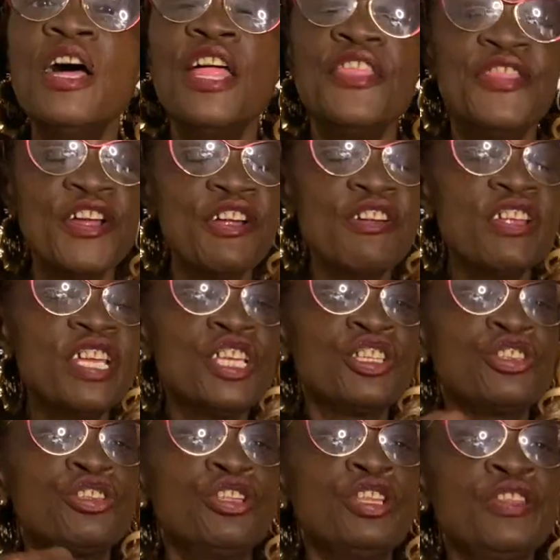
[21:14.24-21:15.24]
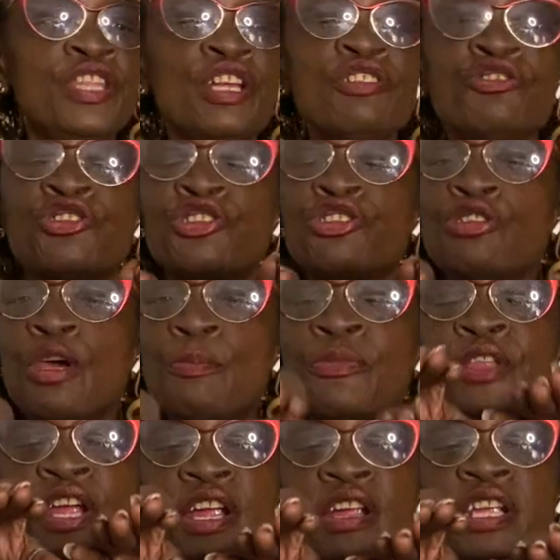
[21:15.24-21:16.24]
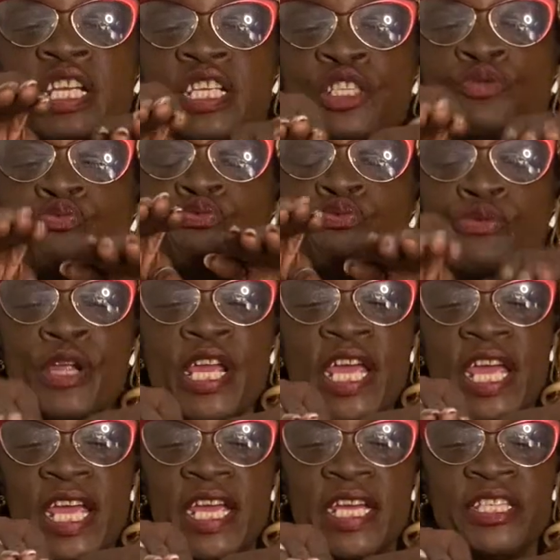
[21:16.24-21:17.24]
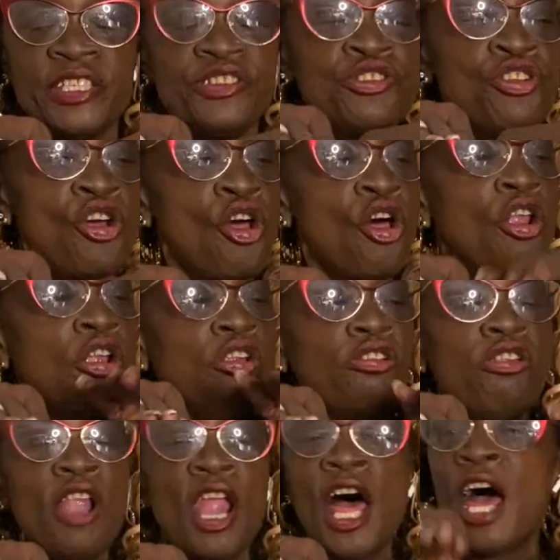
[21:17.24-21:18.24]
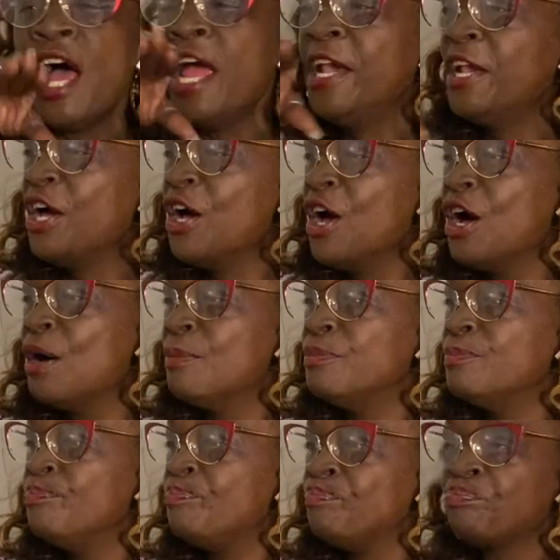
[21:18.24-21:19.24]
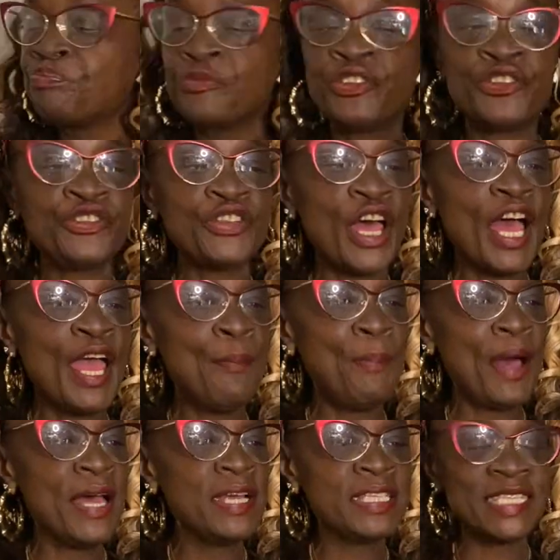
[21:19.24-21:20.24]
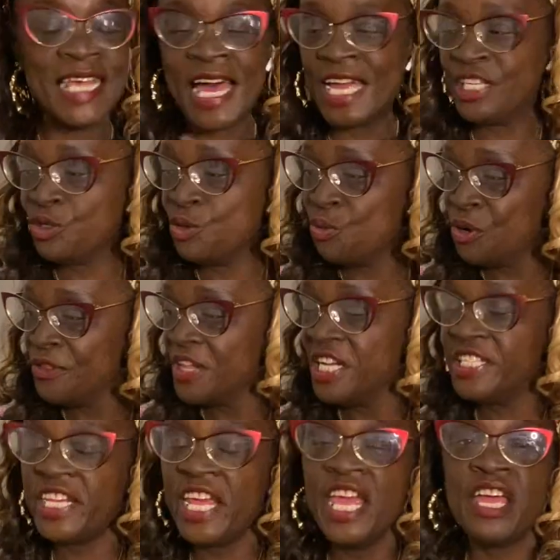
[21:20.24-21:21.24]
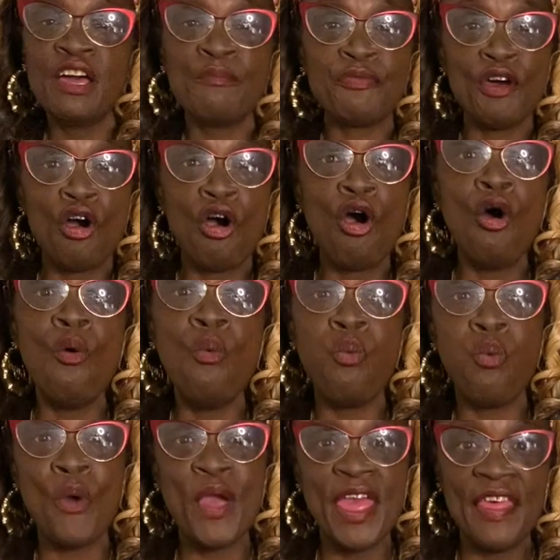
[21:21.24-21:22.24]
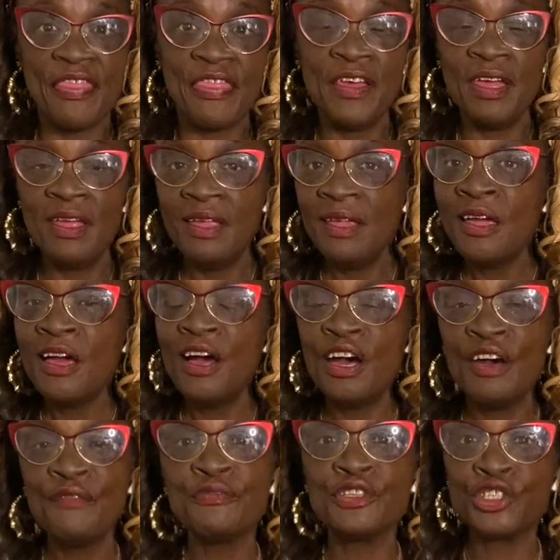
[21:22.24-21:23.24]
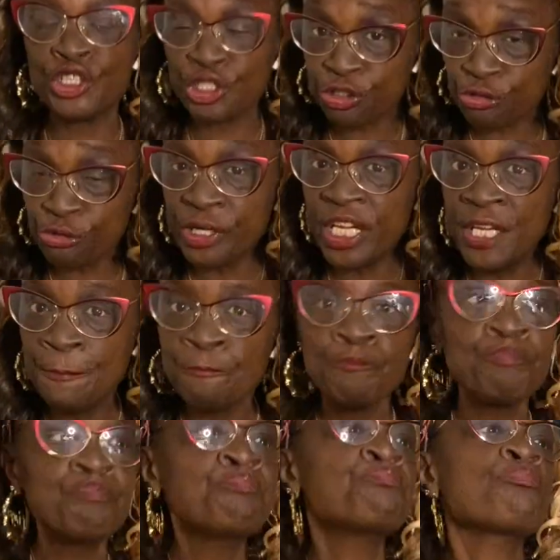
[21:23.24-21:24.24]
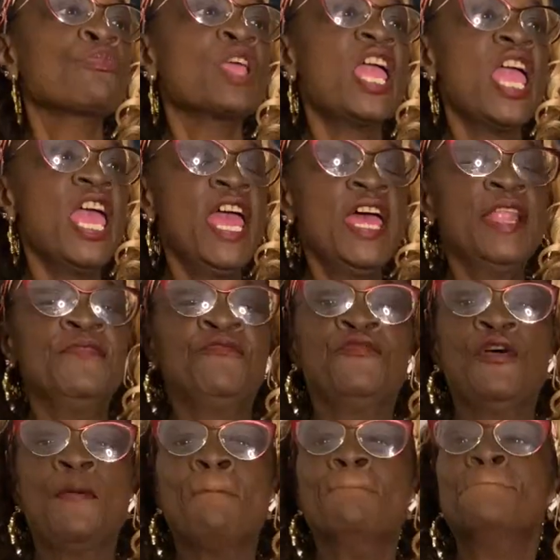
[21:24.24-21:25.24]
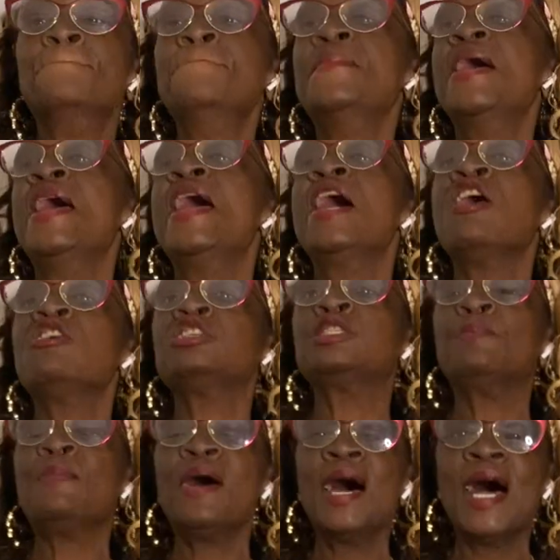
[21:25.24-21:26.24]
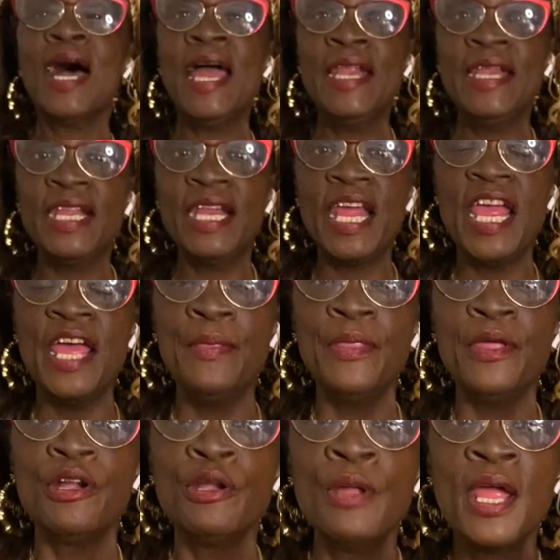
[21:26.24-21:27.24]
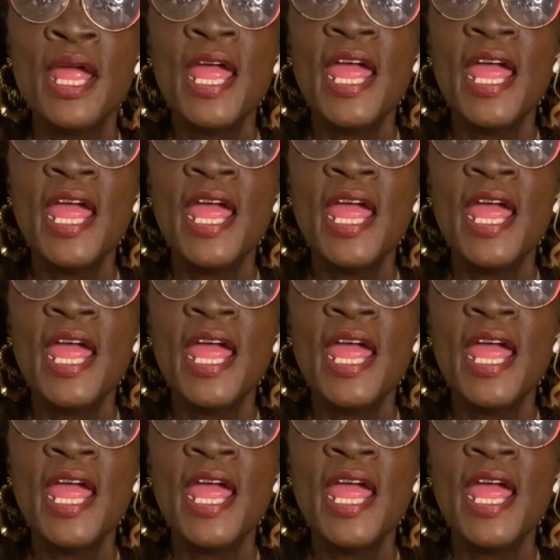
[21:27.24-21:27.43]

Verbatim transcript: There is there's there is rigs lined up side by side to where they take up the whole width of the street and for miles behind it, and they're.